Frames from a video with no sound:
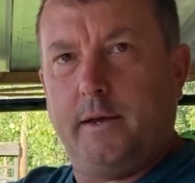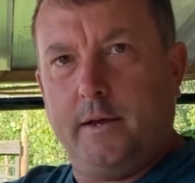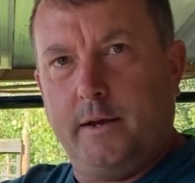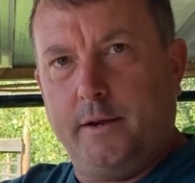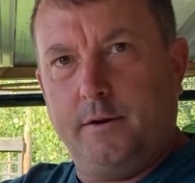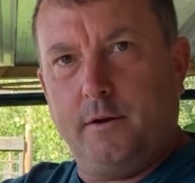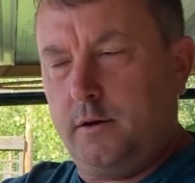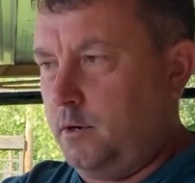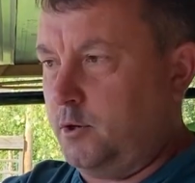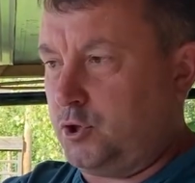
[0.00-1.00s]
in
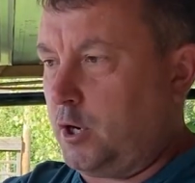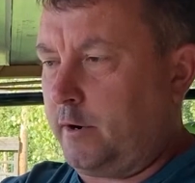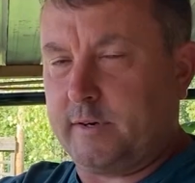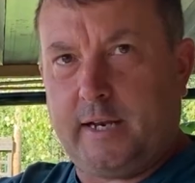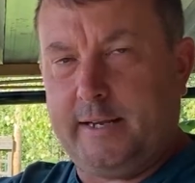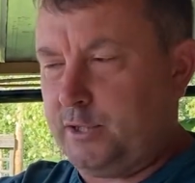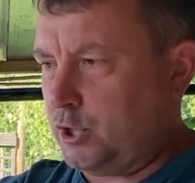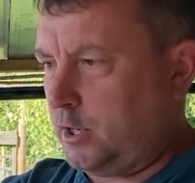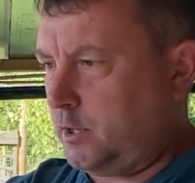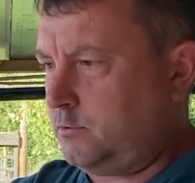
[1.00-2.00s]
a jar, a clean
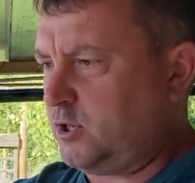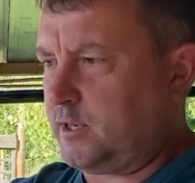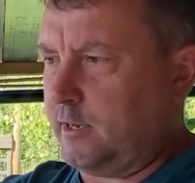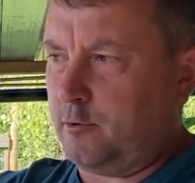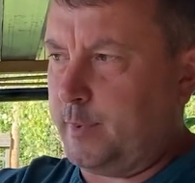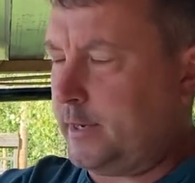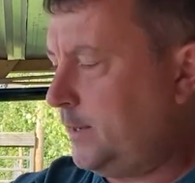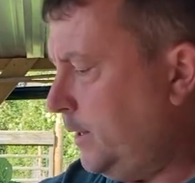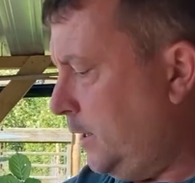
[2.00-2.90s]
jar, just a little bit,